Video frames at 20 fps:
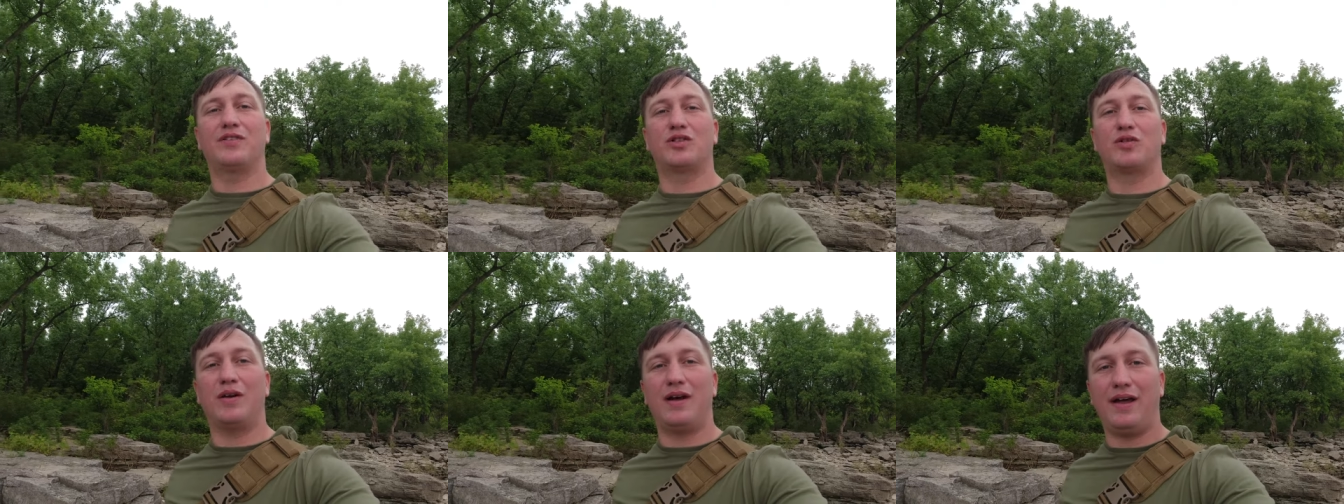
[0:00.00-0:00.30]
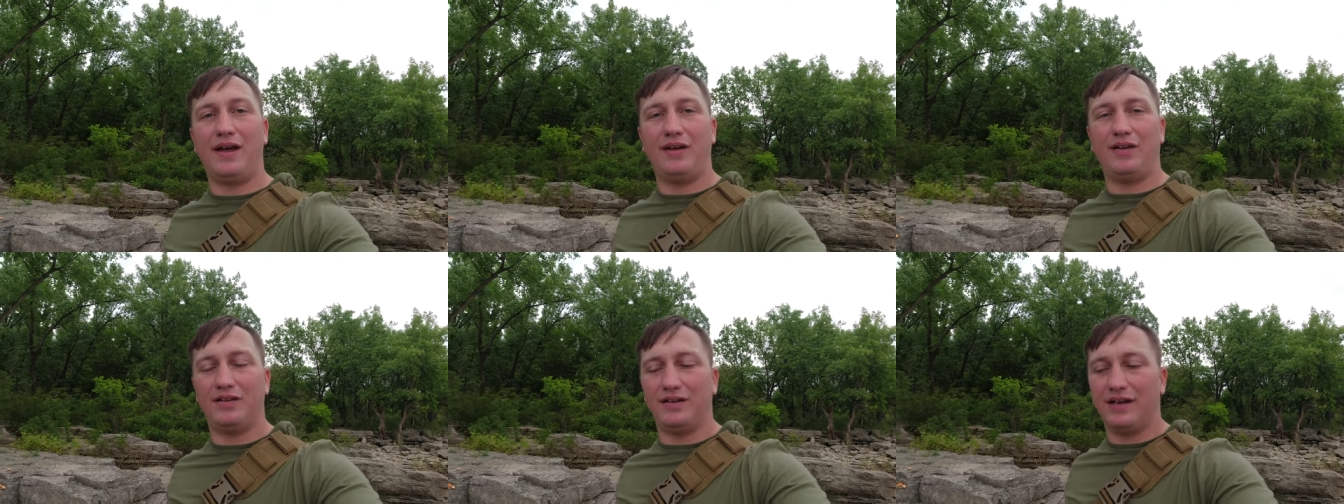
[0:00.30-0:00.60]

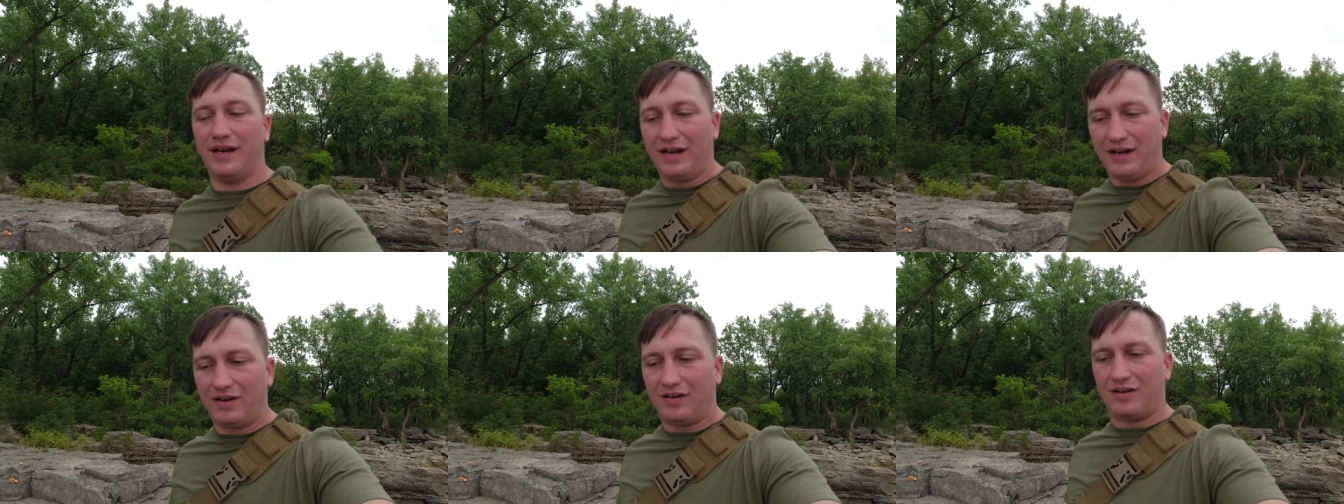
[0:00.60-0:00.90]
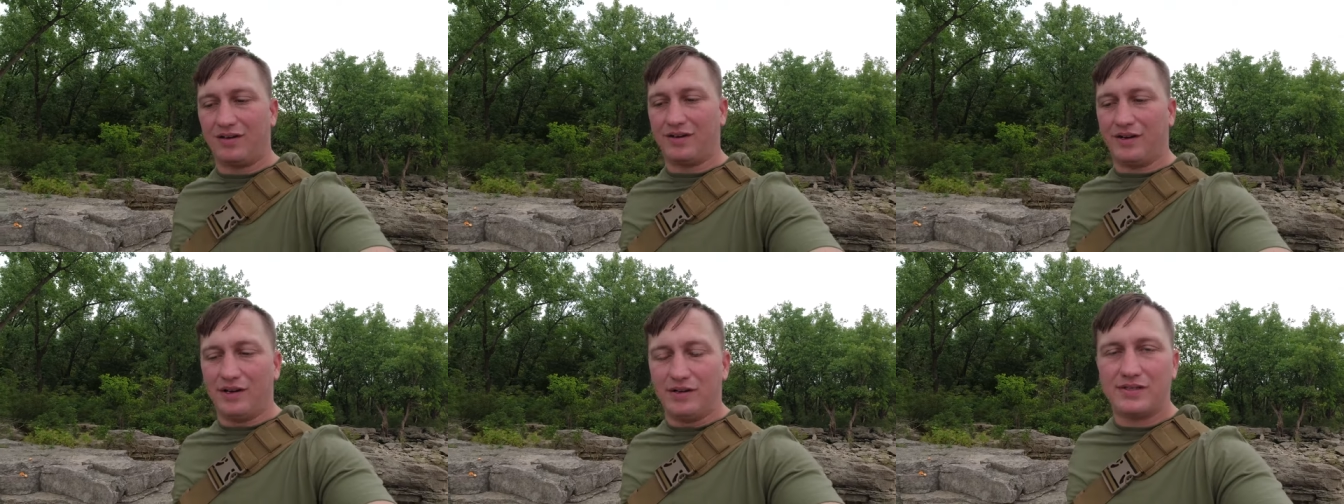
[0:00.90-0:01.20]
trial and
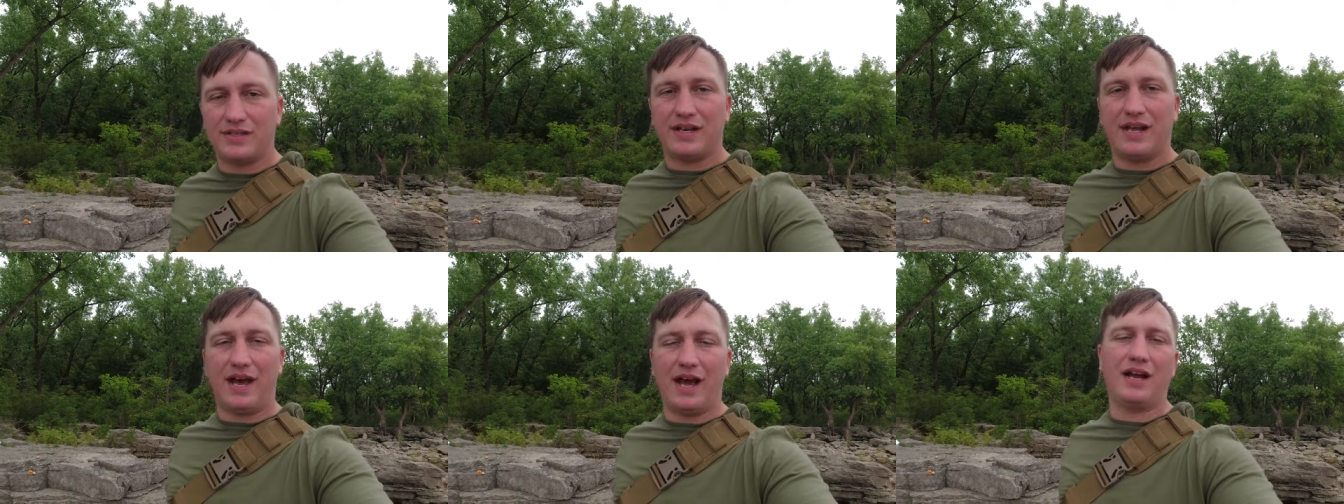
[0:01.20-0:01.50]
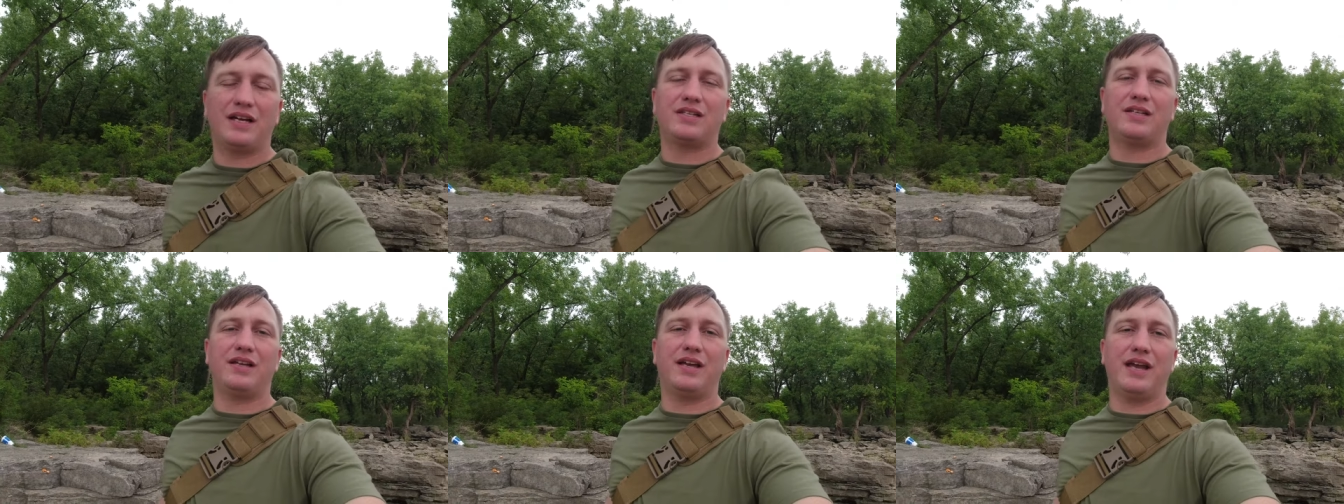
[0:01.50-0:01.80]
error using
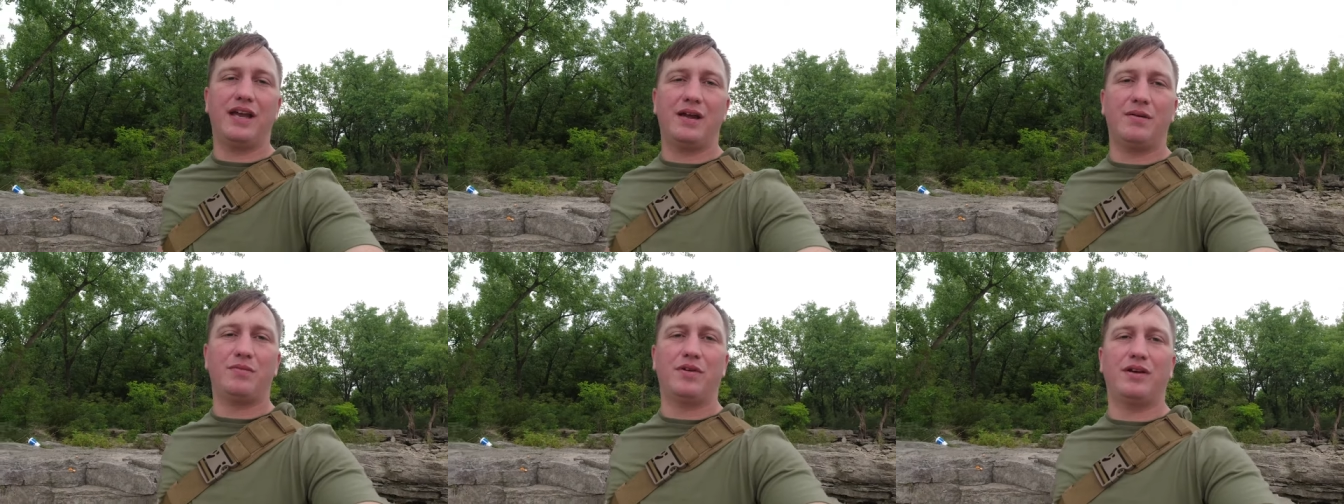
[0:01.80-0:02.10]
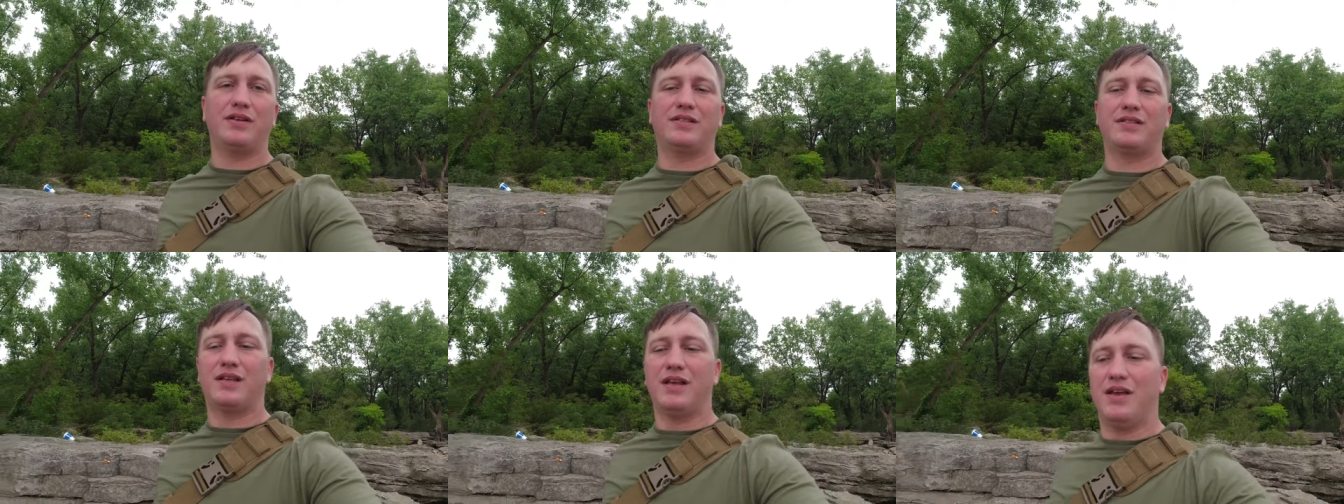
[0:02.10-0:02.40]
action
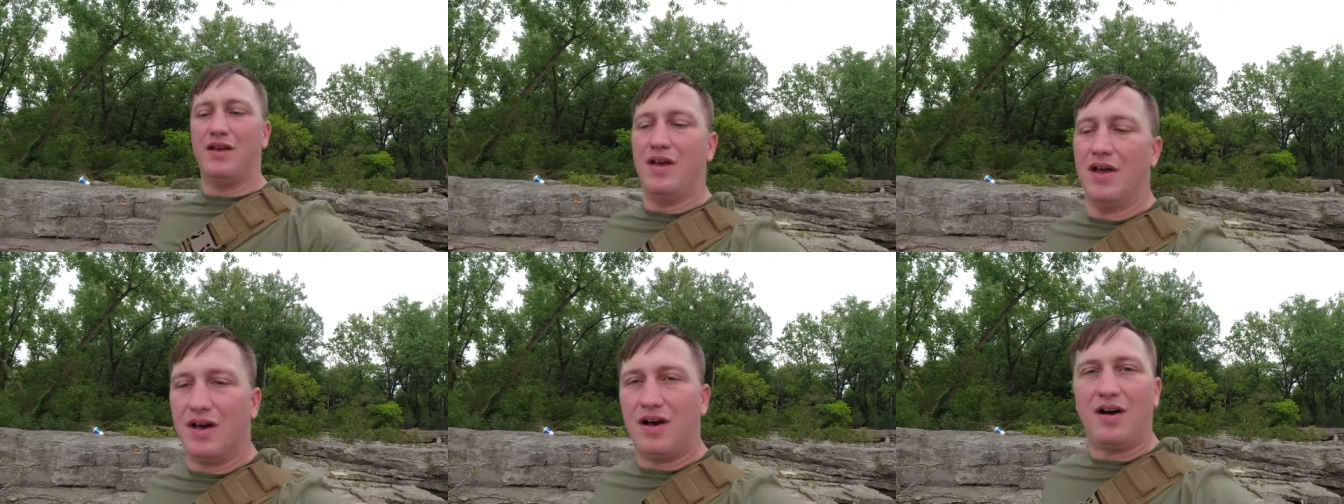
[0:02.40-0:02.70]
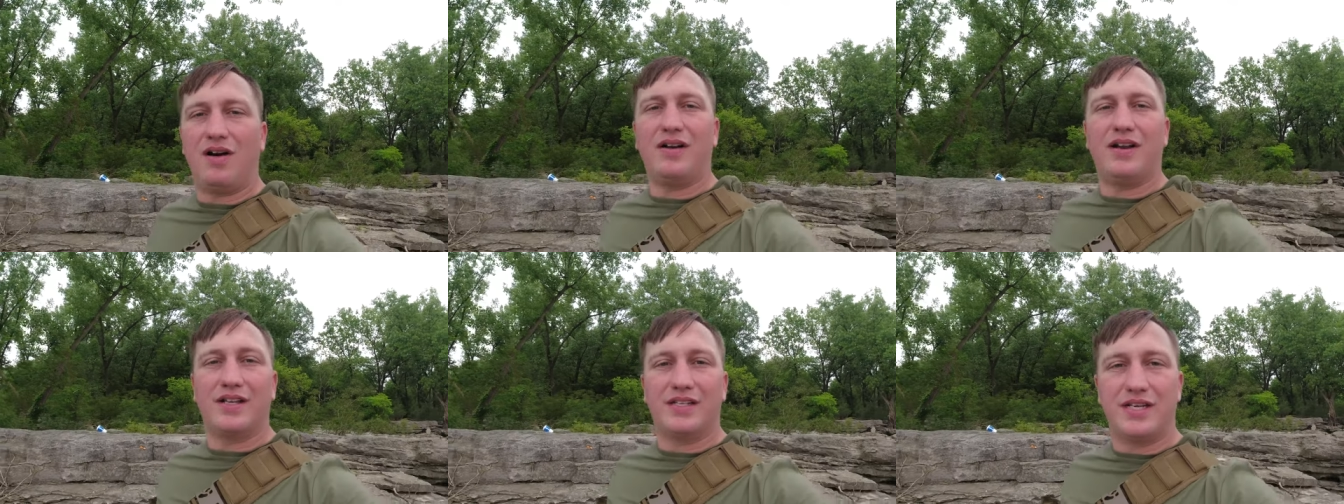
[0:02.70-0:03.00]
cameras
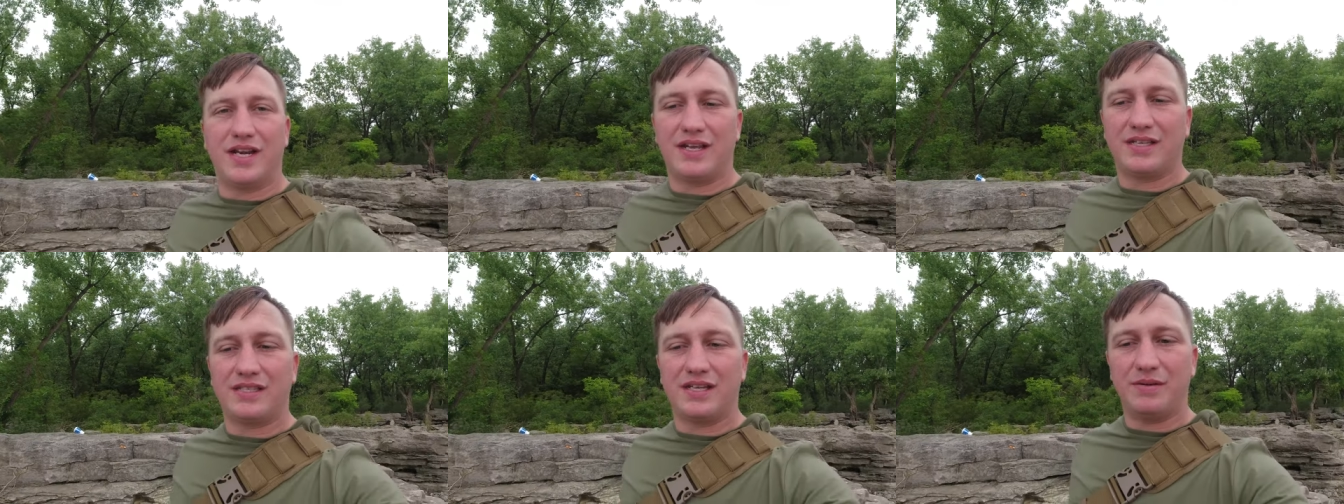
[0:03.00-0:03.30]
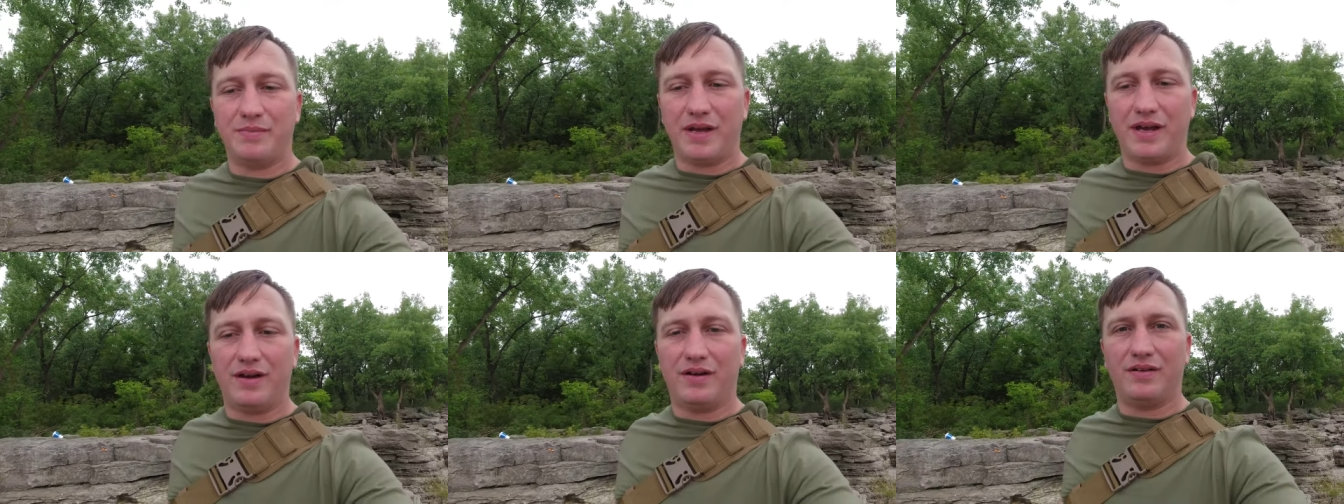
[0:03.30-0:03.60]
on a
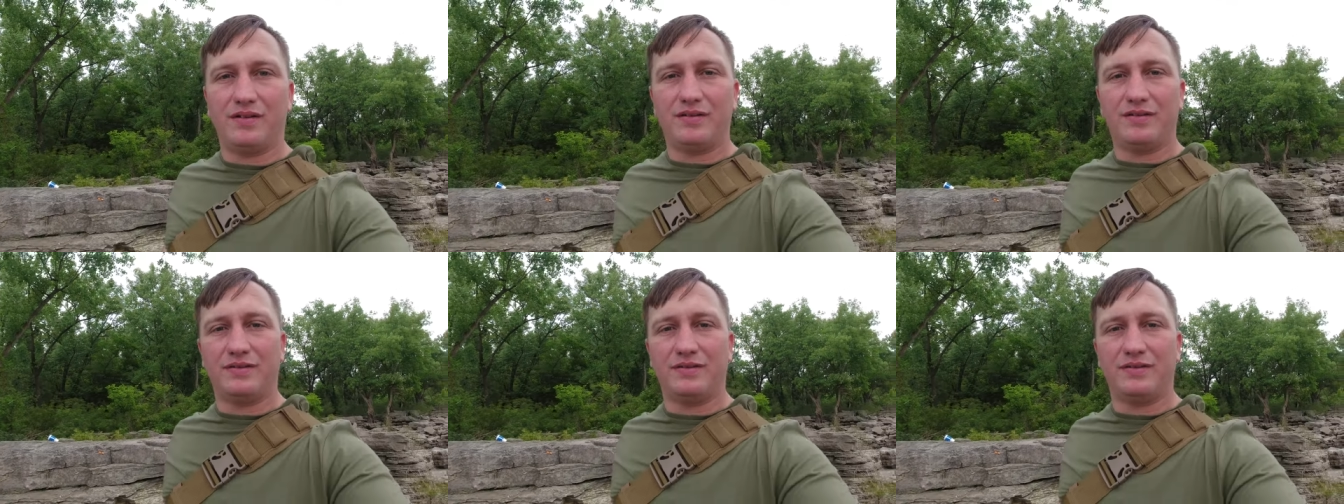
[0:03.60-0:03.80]
chesty mount.